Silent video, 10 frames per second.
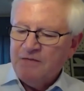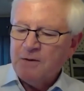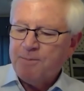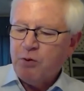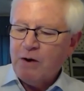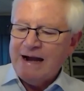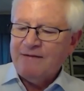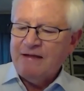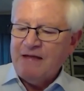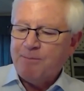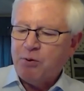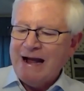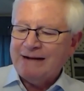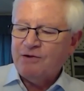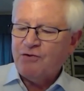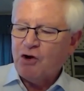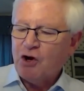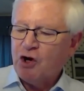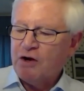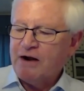They're pra- they practice and
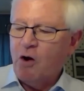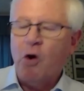are good at